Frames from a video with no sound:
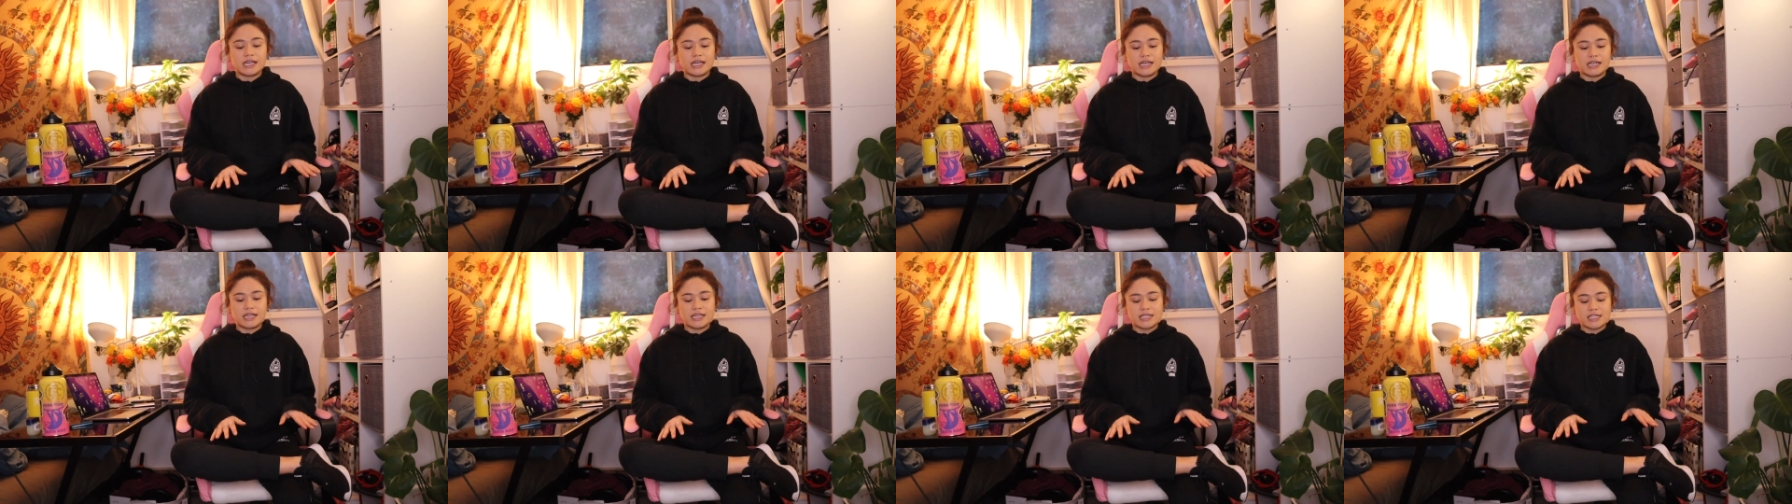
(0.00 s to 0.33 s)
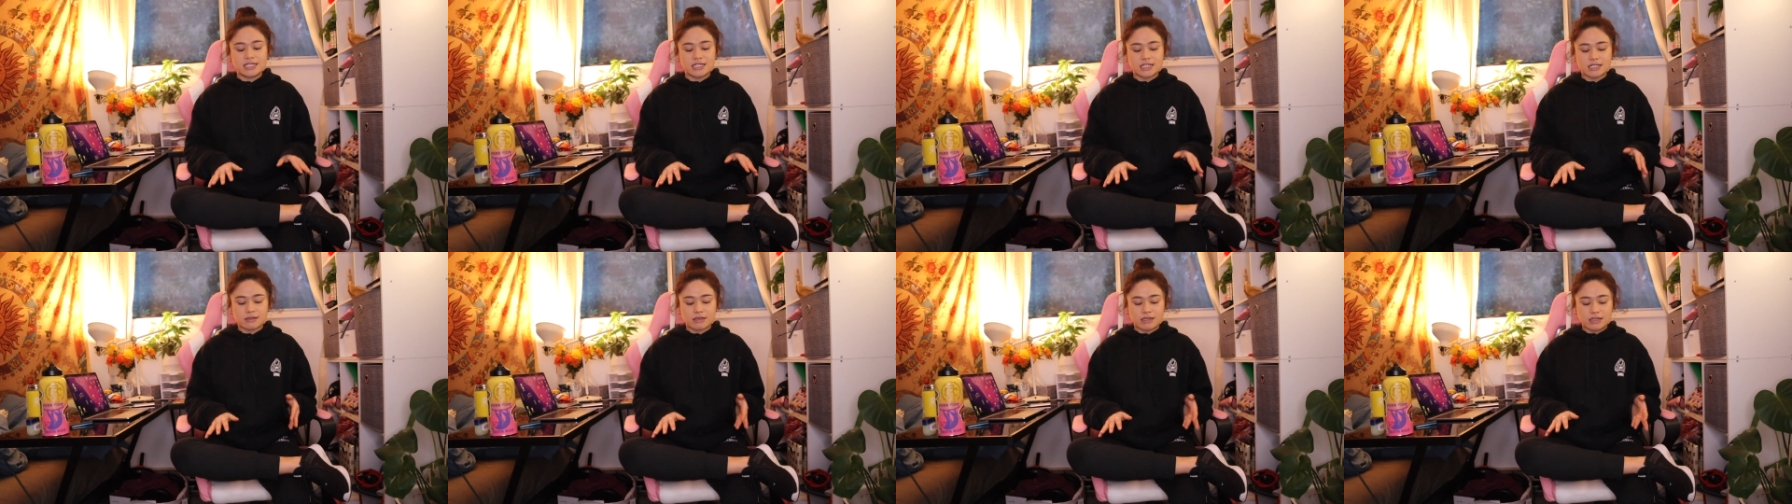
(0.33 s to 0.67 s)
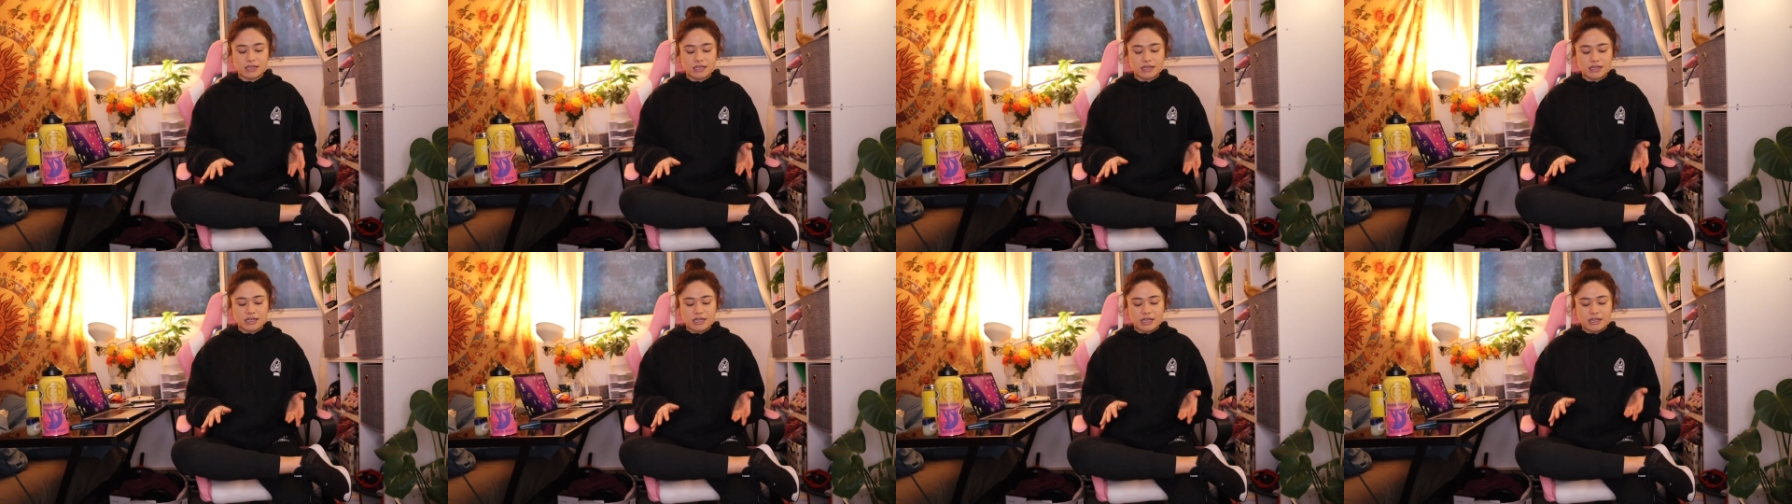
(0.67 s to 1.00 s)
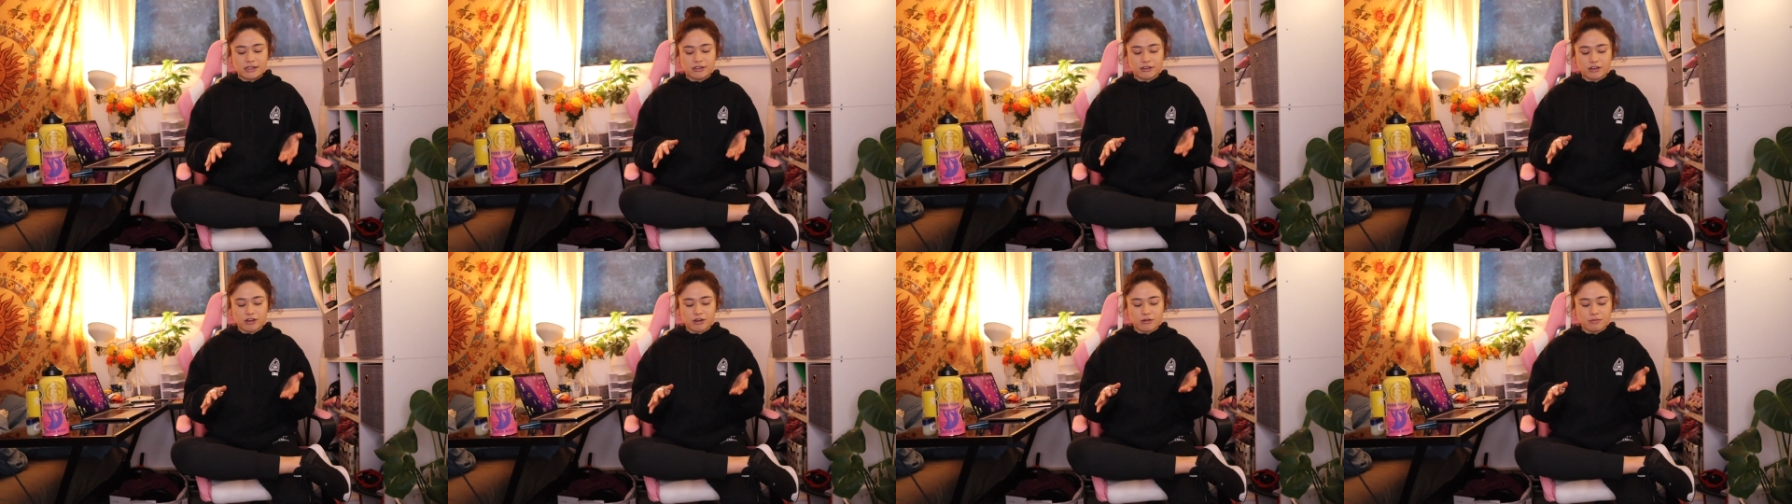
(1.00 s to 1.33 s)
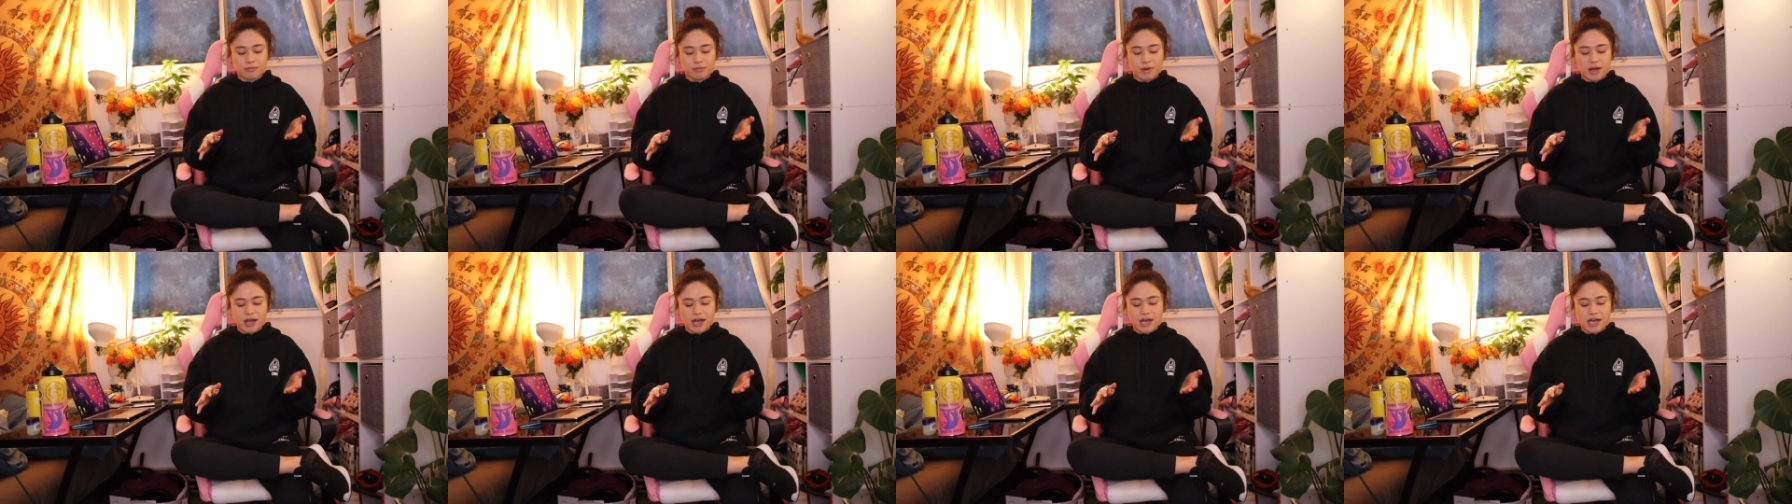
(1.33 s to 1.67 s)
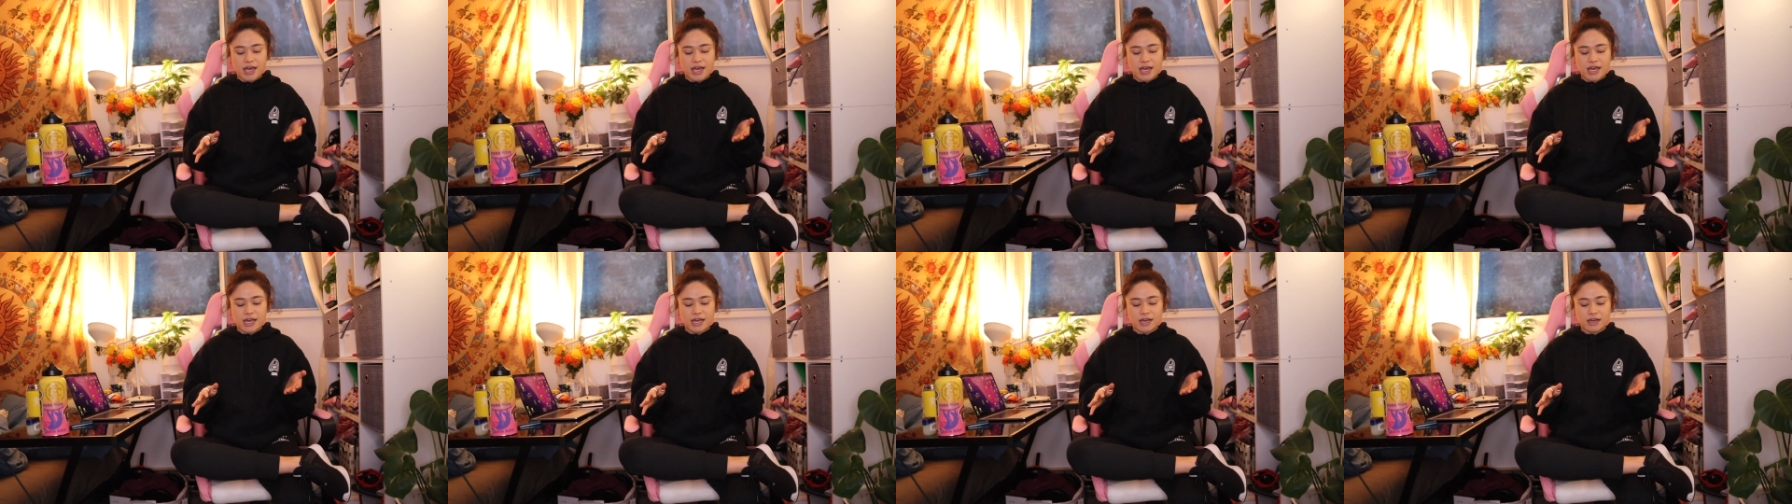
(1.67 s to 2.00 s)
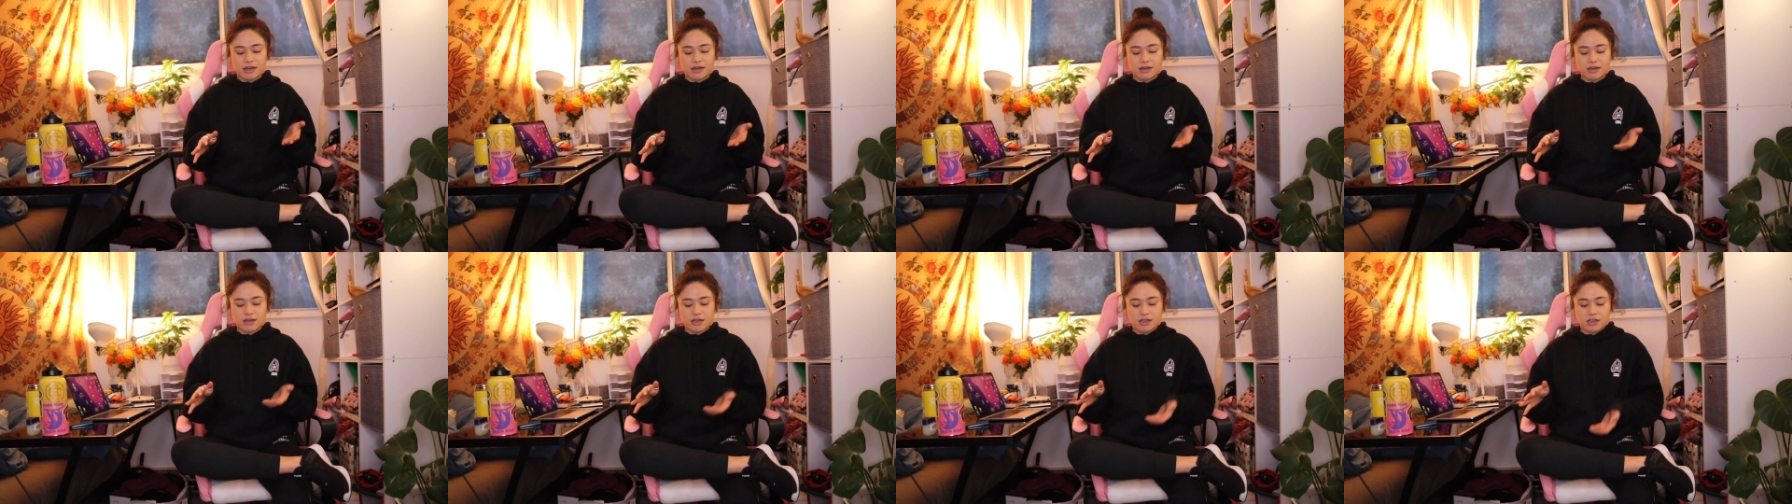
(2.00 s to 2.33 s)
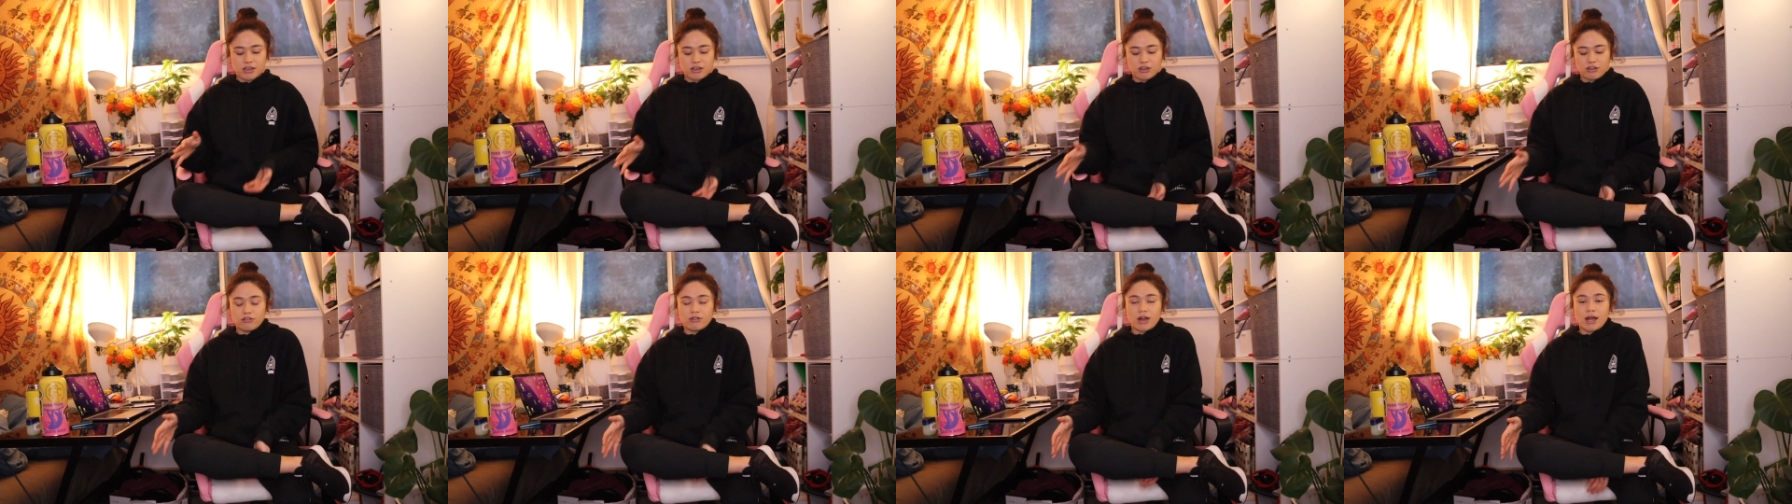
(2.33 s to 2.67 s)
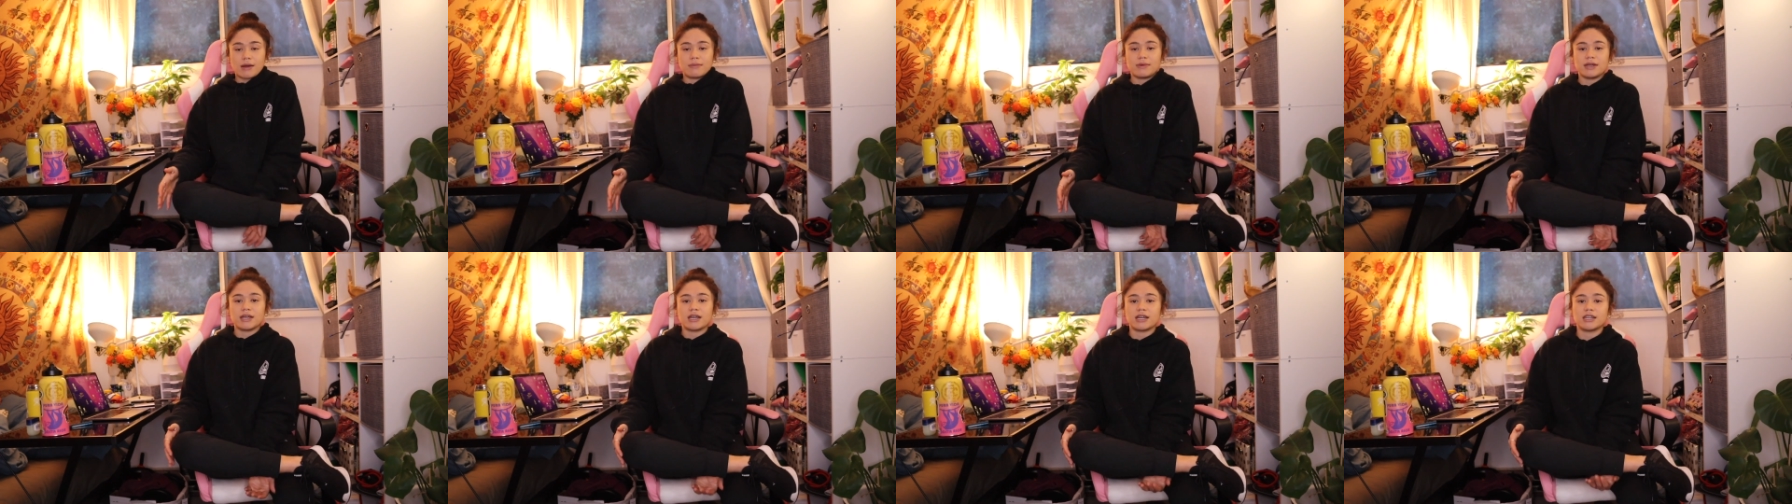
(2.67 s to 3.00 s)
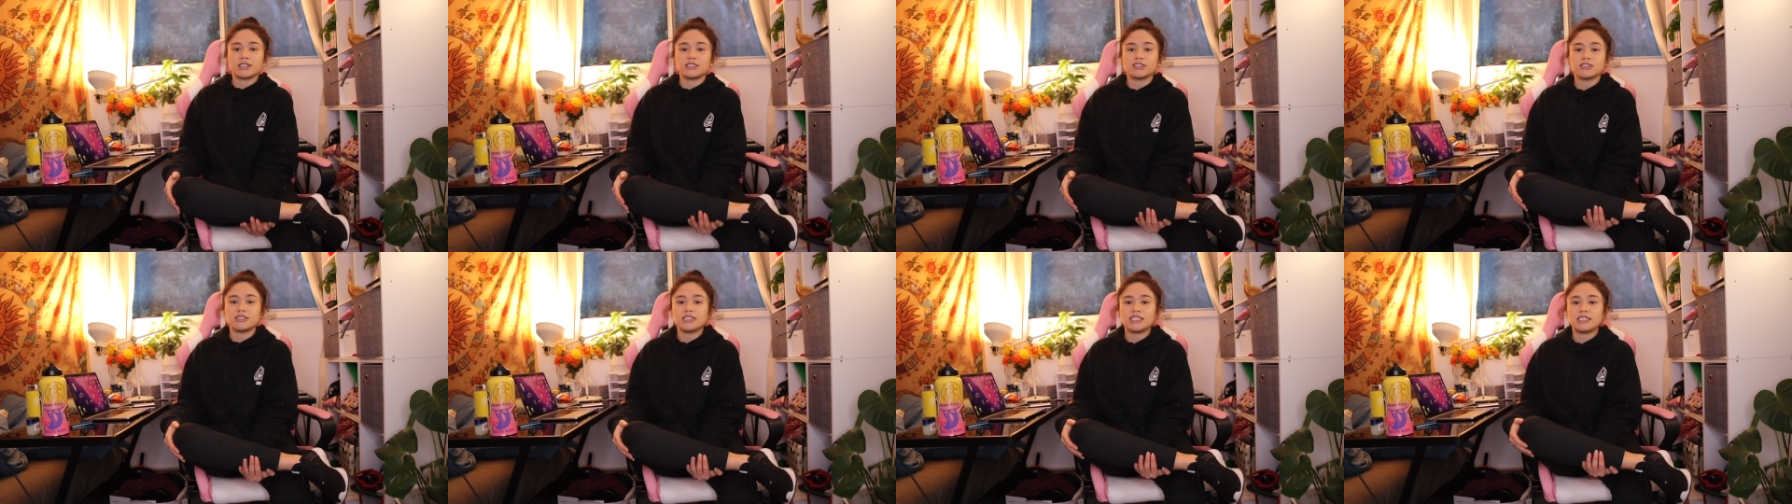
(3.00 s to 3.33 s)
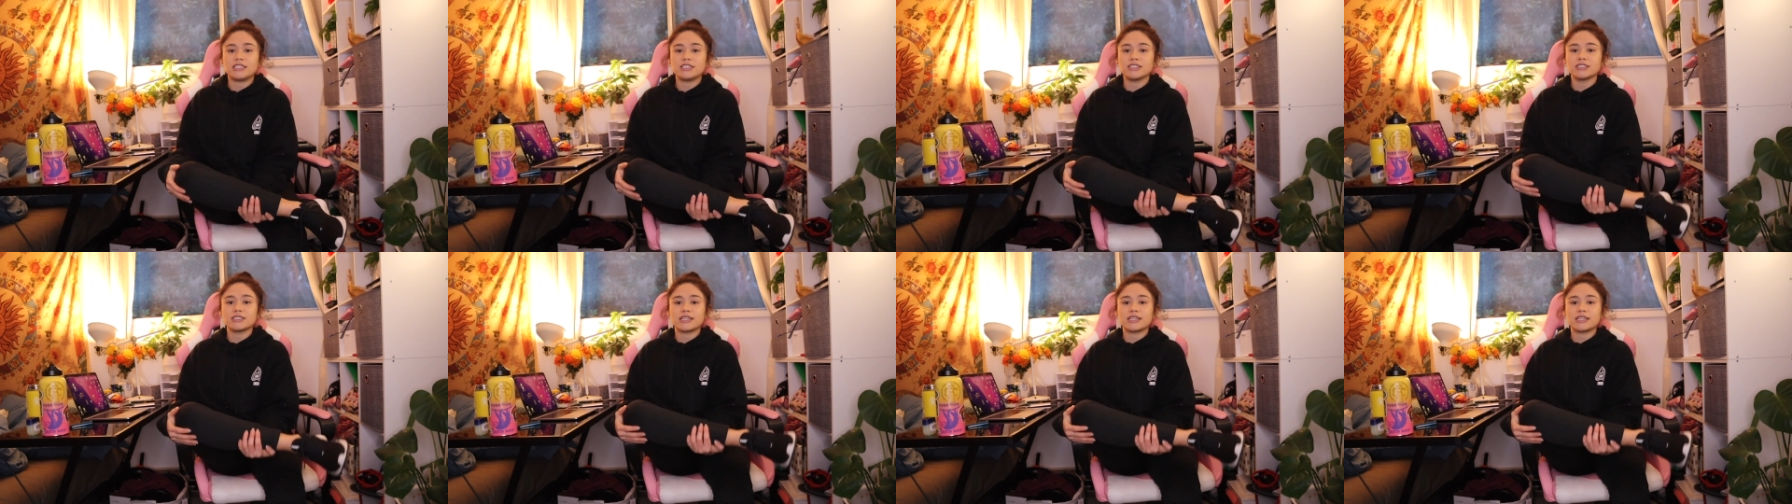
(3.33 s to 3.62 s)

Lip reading: is either by grabbing underneath your